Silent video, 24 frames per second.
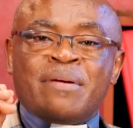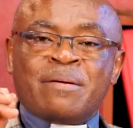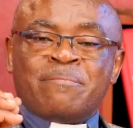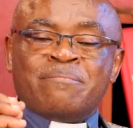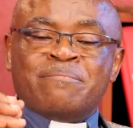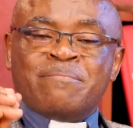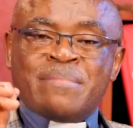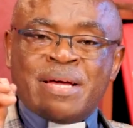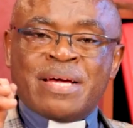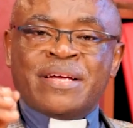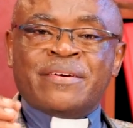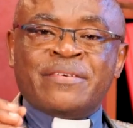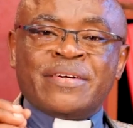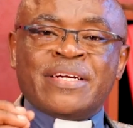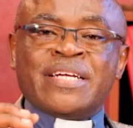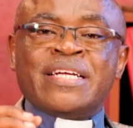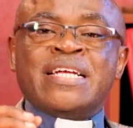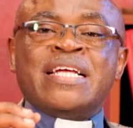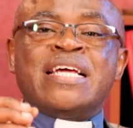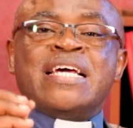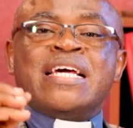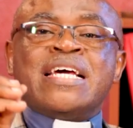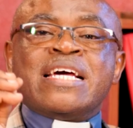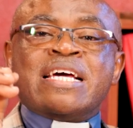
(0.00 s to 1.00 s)

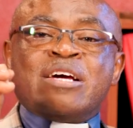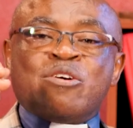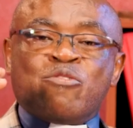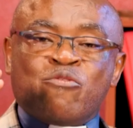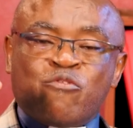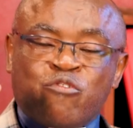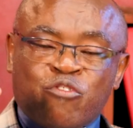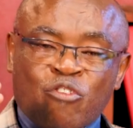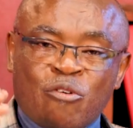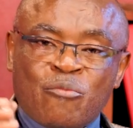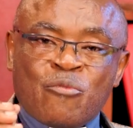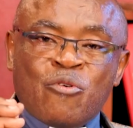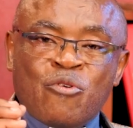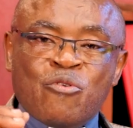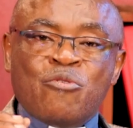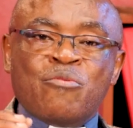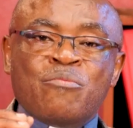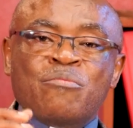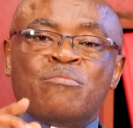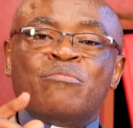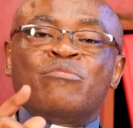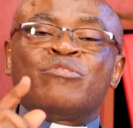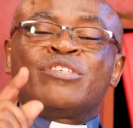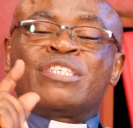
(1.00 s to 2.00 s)
Mary, from
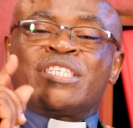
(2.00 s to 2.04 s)
whom